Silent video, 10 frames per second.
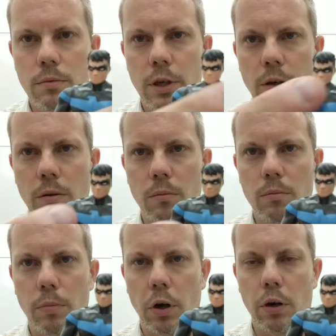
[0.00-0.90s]

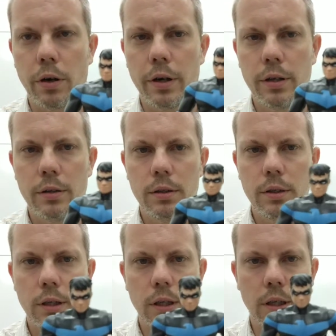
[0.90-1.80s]
bird
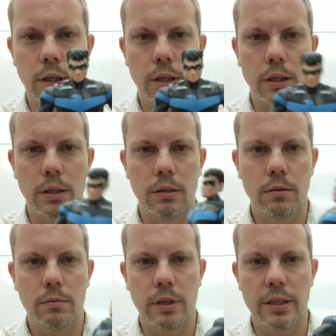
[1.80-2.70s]

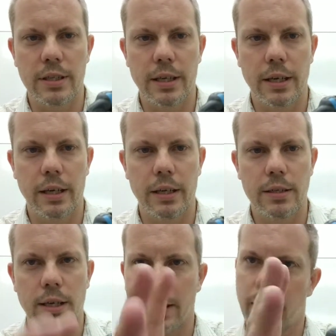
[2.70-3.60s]
insignia
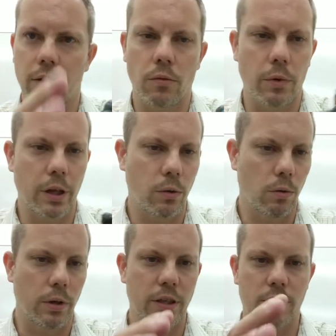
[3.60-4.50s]
is. I think it's really
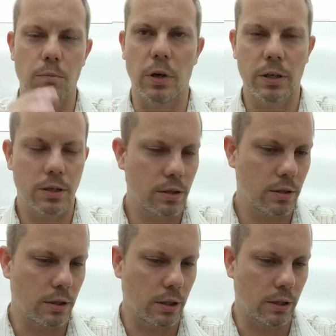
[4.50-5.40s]
cool, and it's
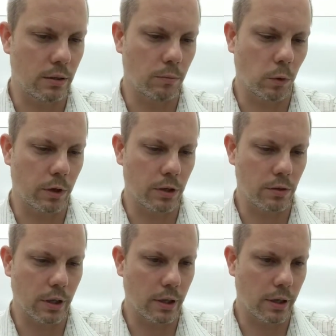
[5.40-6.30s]
much more
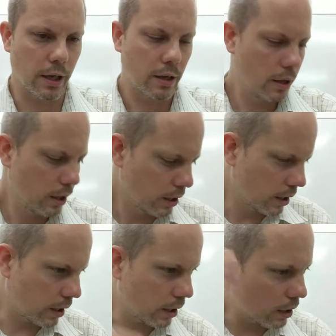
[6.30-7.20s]
intricate than that.
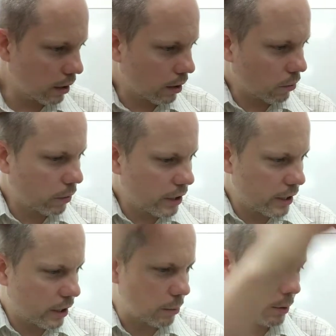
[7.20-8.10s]
And what
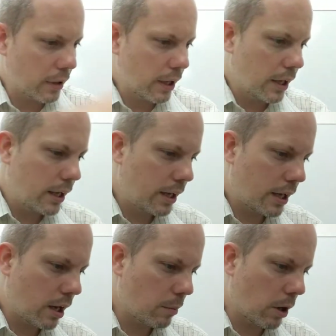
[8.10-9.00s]
did he come up?
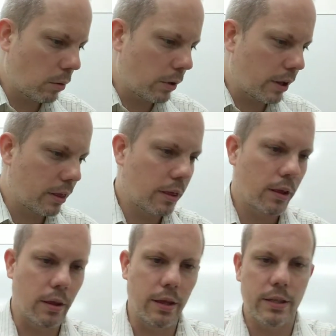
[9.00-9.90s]
He came out
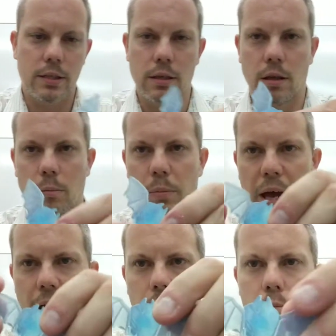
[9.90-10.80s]
with this little
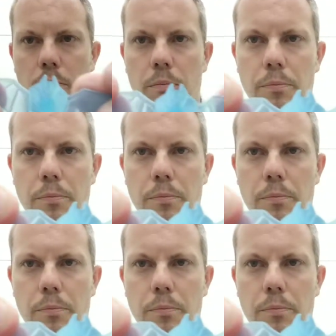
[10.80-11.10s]
bat